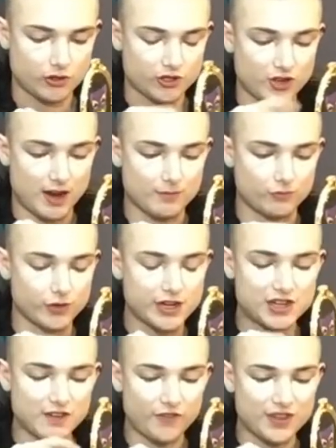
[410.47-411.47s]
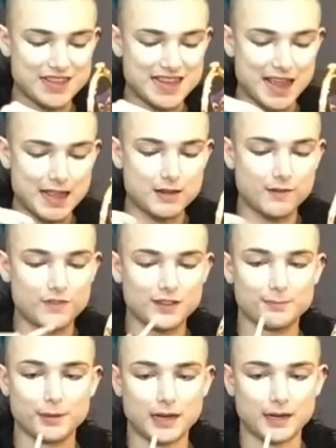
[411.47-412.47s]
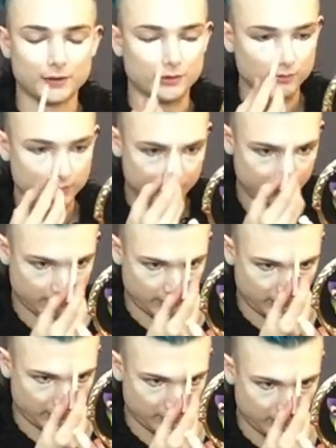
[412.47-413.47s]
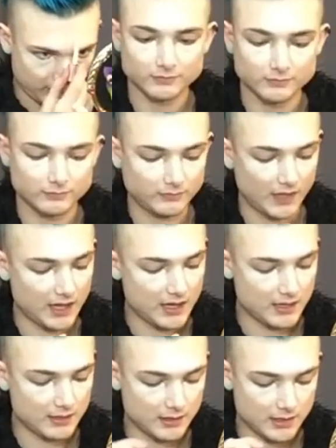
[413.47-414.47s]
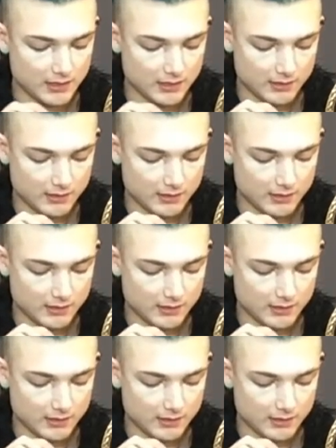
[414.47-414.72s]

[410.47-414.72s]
Trust, I'm reaching for the end of this bottle. And